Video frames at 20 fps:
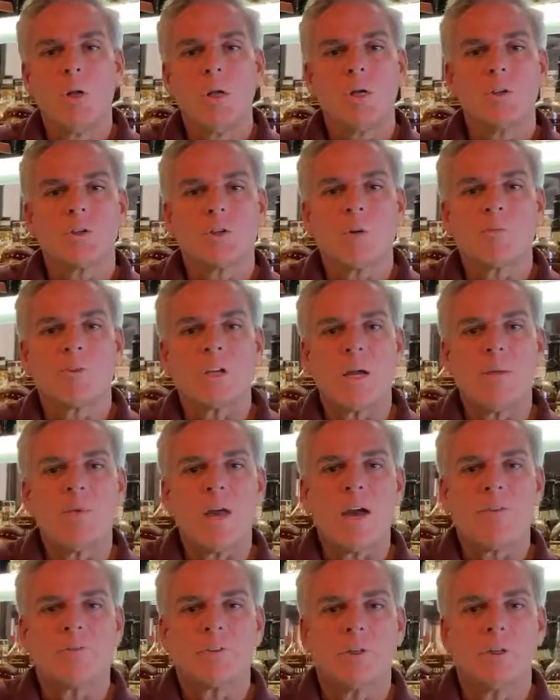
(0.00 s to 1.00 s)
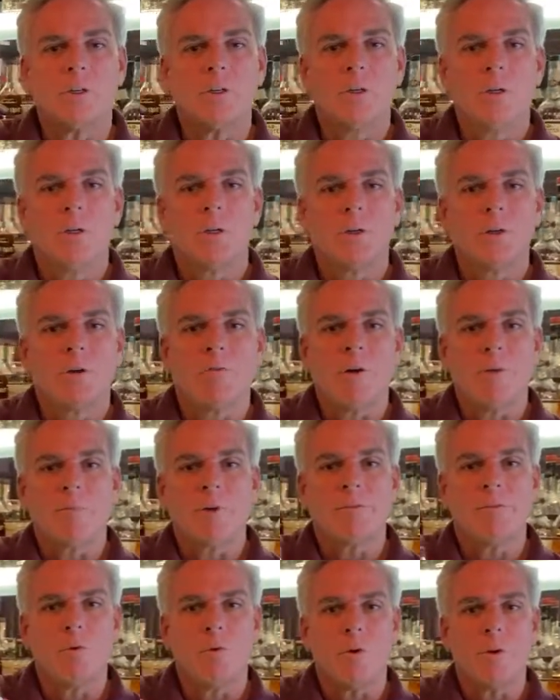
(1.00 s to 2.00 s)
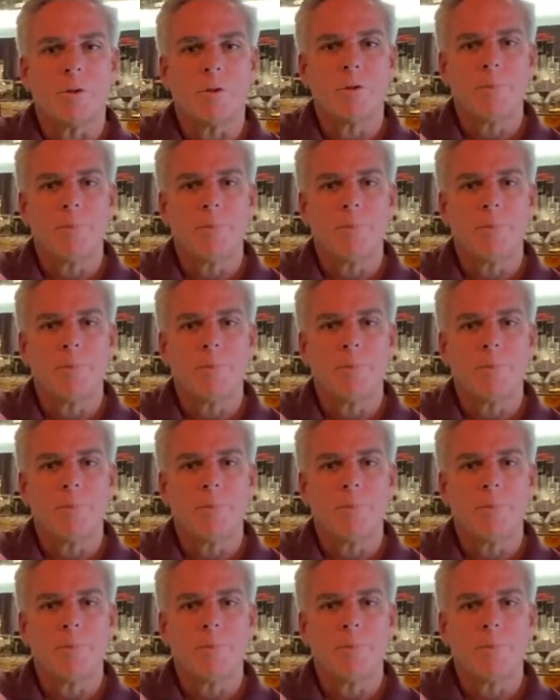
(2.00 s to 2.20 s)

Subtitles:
sometime after November 4th,